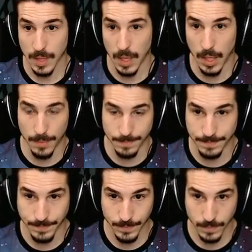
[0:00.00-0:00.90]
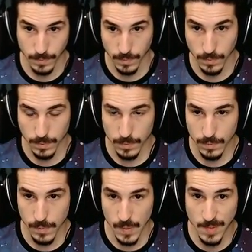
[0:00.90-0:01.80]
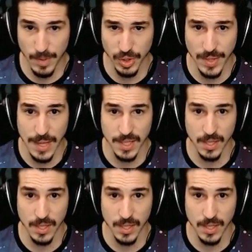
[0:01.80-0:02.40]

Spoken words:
Special attacks